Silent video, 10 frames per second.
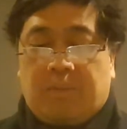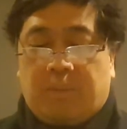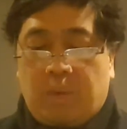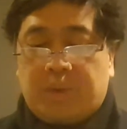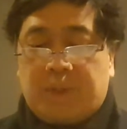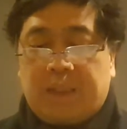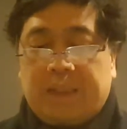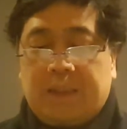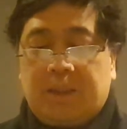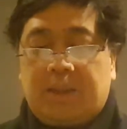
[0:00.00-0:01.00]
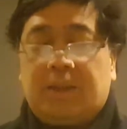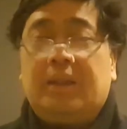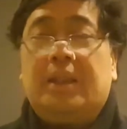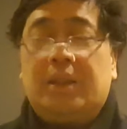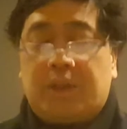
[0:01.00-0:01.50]
Pushing is
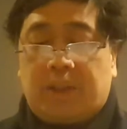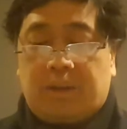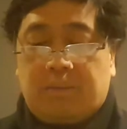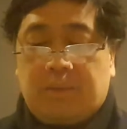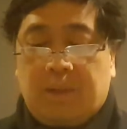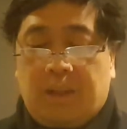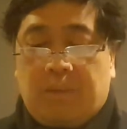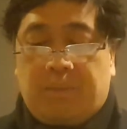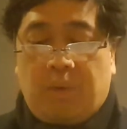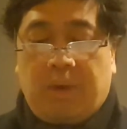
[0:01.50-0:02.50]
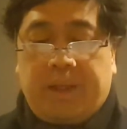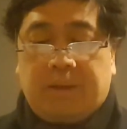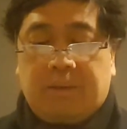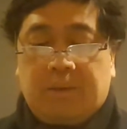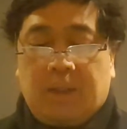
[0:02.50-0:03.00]
easier.
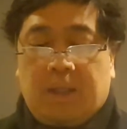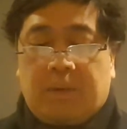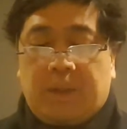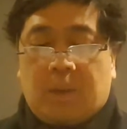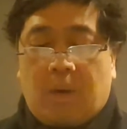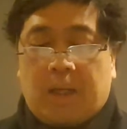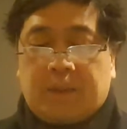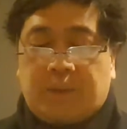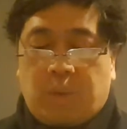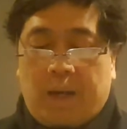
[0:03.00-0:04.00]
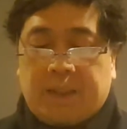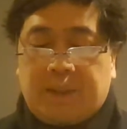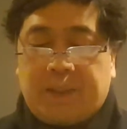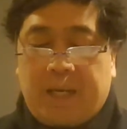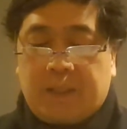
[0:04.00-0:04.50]
Pulling requires
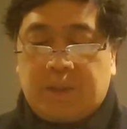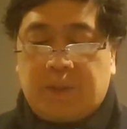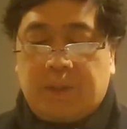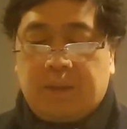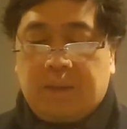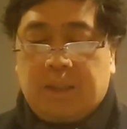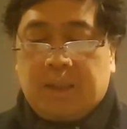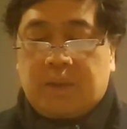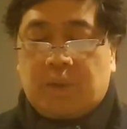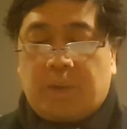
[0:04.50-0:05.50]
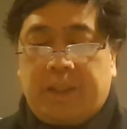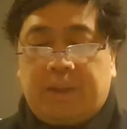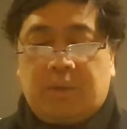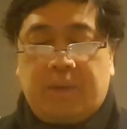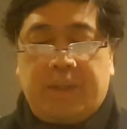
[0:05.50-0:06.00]
twice the energy, so
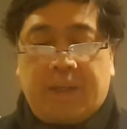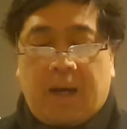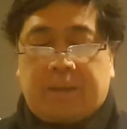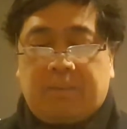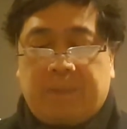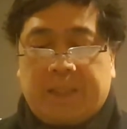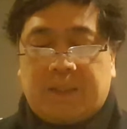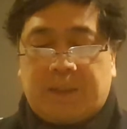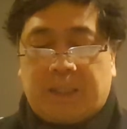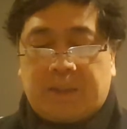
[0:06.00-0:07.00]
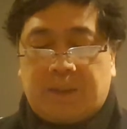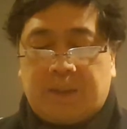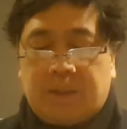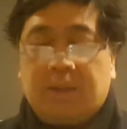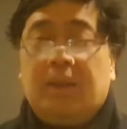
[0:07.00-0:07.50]
it could not make
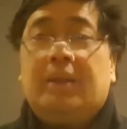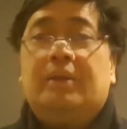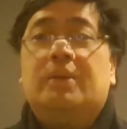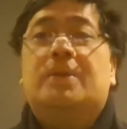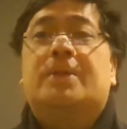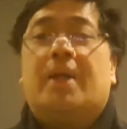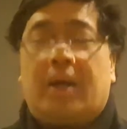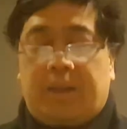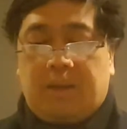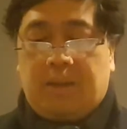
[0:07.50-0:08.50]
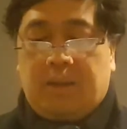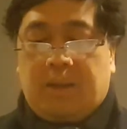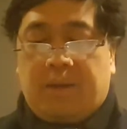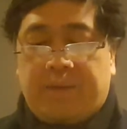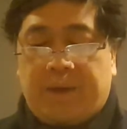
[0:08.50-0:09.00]
sense to start
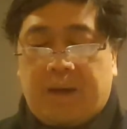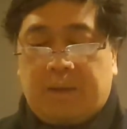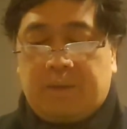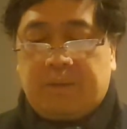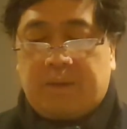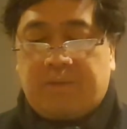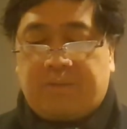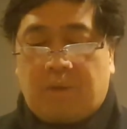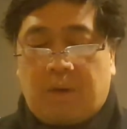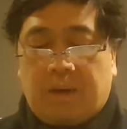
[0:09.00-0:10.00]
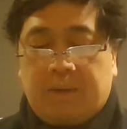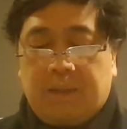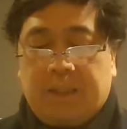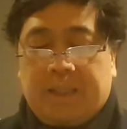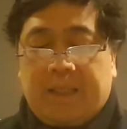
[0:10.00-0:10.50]
there.
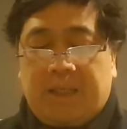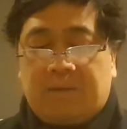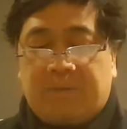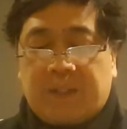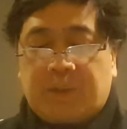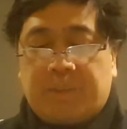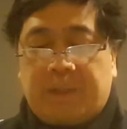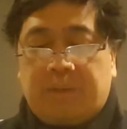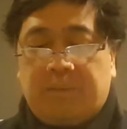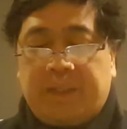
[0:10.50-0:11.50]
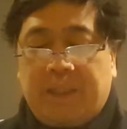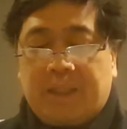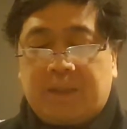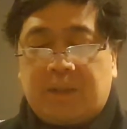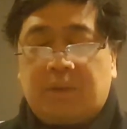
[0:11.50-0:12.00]
Therefore, investment
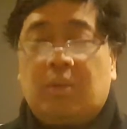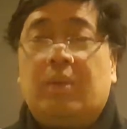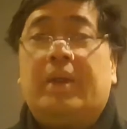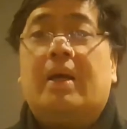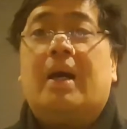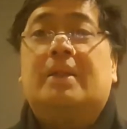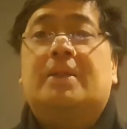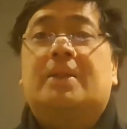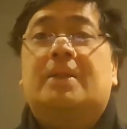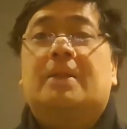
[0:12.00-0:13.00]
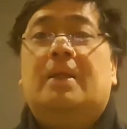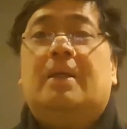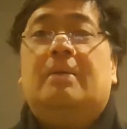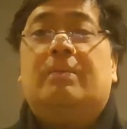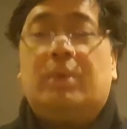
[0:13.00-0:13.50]
begins with us
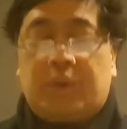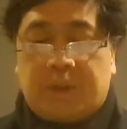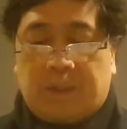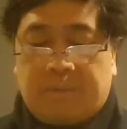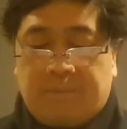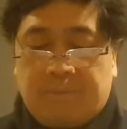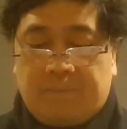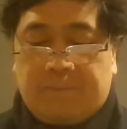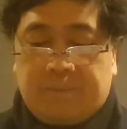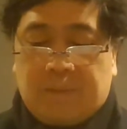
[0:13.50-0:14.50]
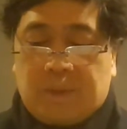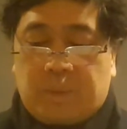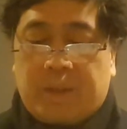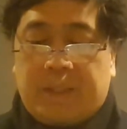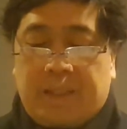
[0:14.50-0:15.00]
pushing.
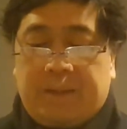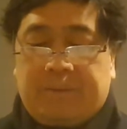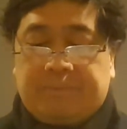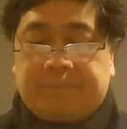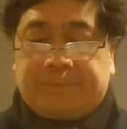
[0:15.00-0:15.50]
28.